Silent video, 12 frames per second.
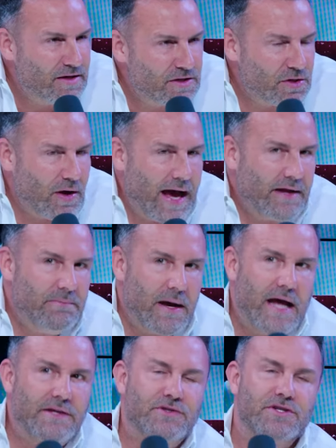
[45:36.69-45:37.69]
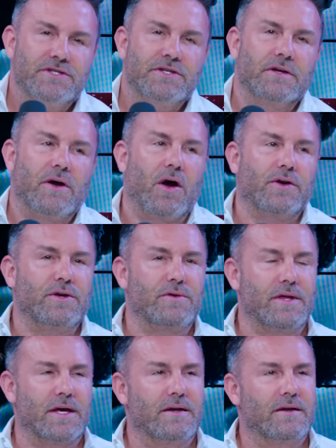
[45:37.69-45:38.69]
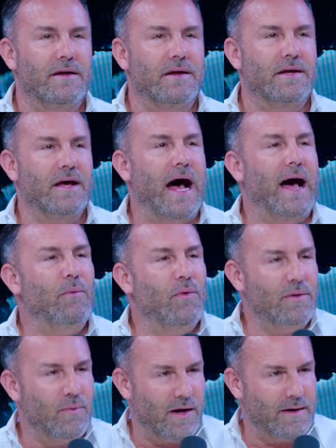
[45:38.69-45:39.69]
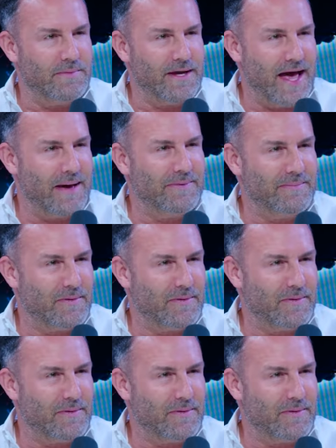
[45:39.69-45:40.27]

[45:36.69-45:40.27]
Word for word: So I'd I'd just argue that I would want to be happy